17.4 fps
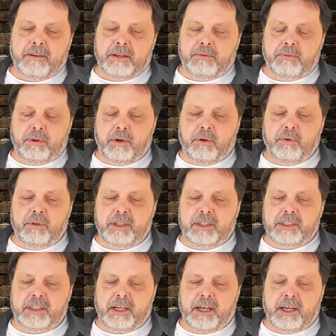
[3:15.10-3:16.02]
it will
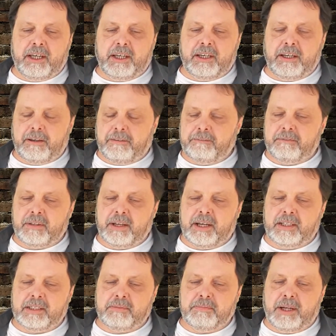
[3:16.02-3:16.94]
only take
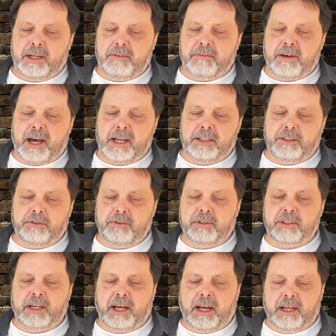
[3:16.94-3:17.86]
as many
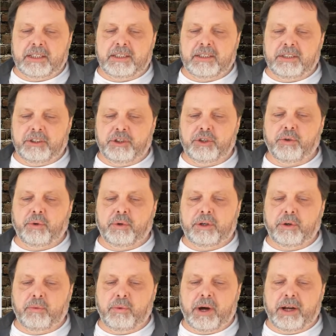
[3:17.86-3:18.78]
values as the
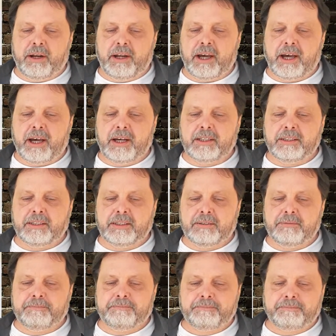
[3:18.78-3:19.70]
shorter one
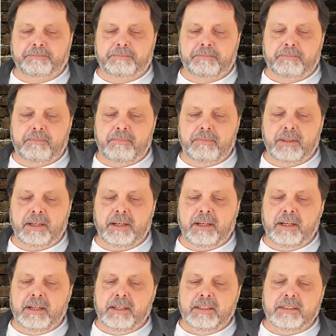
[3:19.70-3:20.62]
has.
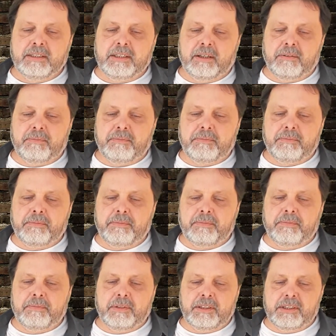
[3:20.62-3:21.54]
So
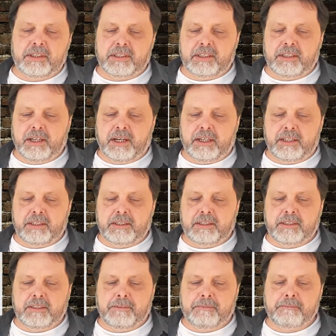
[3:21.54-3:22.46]
this is
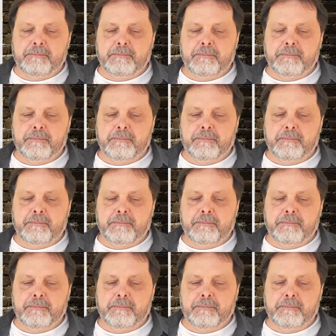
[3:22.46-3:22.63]
nice.